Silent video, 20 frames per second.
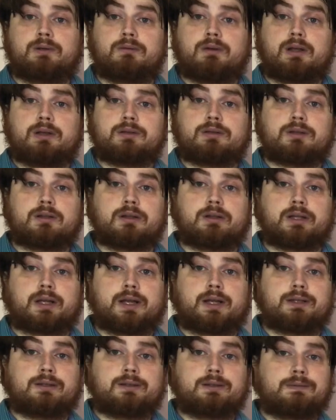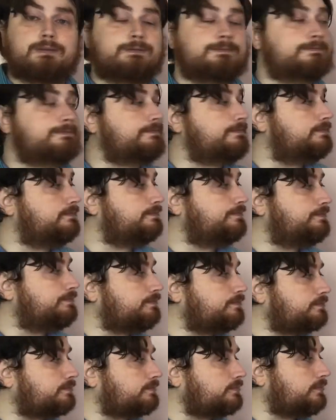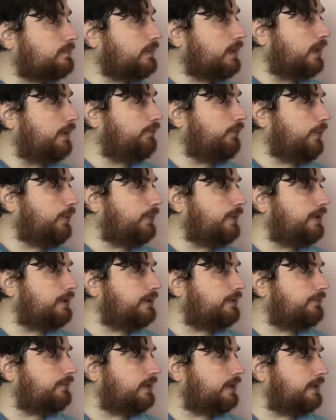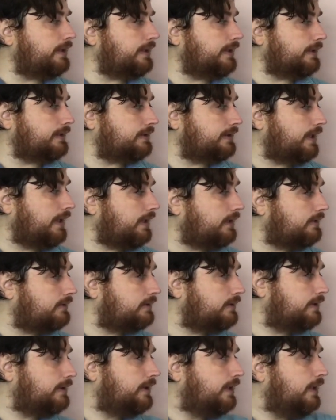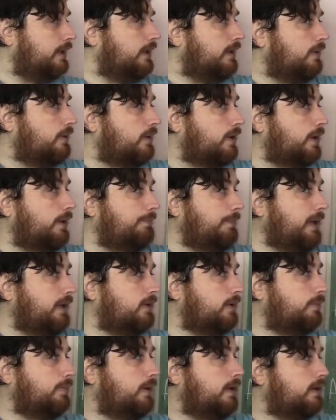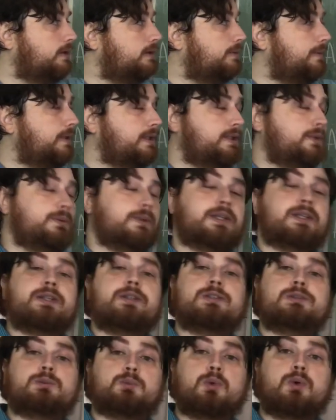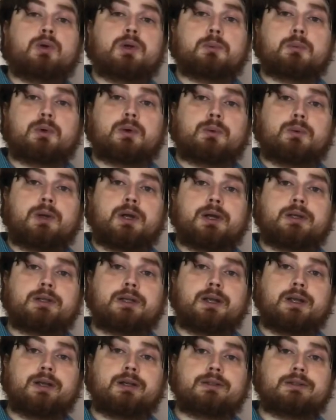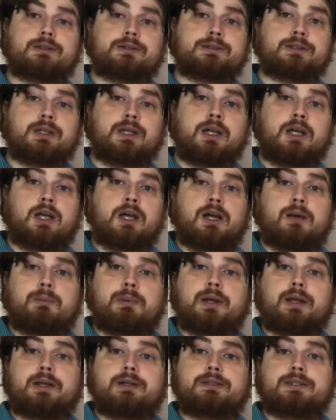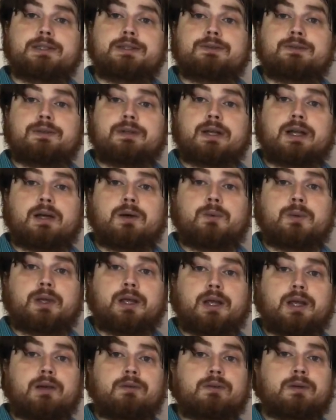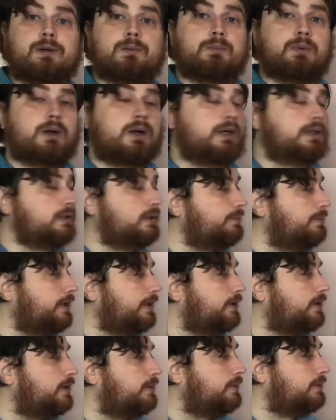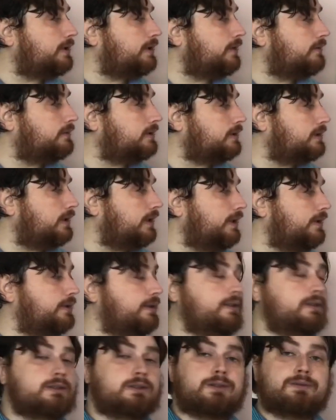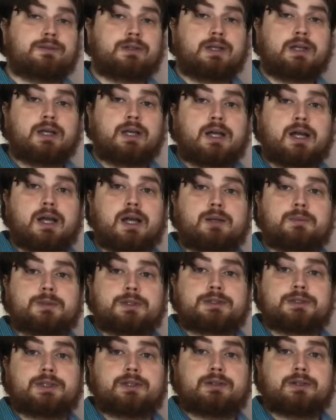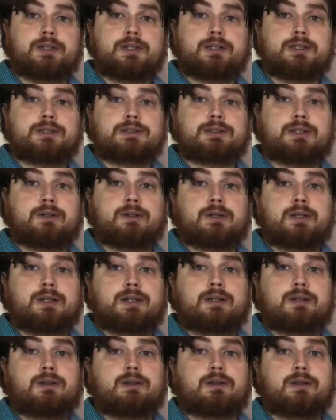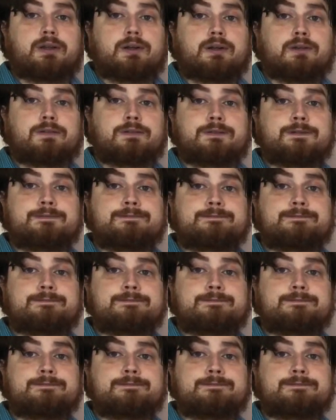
less than that. If we wanted to find it exactly, or a better approximation, we could use more and more rectangles, but at least for now we have an approximation which gives us an idea of how much area is underneath the curve.